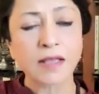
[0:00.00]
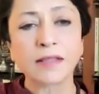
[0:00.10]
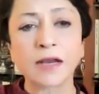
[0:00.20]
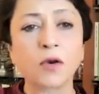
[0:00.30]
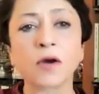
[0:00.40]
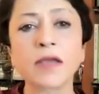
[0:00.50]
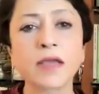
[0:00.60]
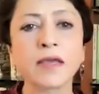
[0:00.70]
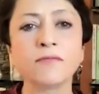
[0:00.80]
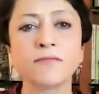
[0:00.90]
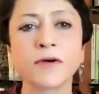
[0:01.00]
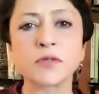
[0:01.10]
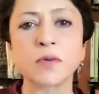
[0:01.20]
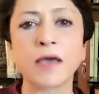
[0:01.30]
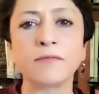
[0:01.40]
that logging in
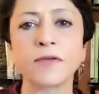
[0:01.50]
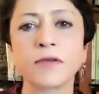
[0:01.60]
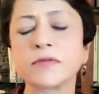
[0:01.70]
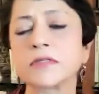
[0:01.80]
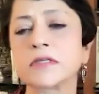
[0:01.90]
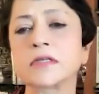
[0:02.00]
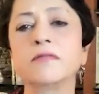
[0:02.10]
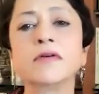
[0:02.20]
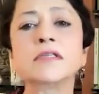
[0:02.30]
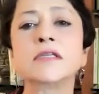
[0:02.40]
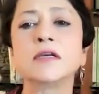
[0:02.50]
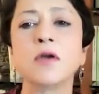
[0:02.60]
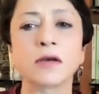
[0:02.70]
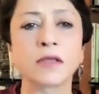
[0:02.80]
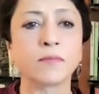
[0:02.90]
first to high-frequency servers did
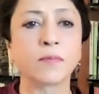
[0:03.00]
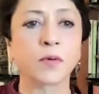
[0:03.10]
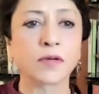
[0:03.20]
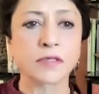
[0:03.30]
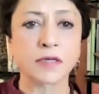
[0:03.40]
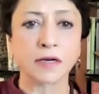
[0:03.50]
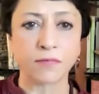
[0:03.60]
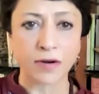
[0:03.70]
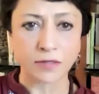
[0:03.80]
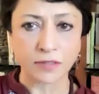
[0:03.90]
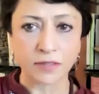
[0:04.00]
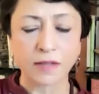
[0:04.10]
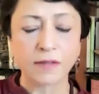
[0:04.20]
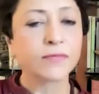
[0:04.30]
not give brokers an advantage.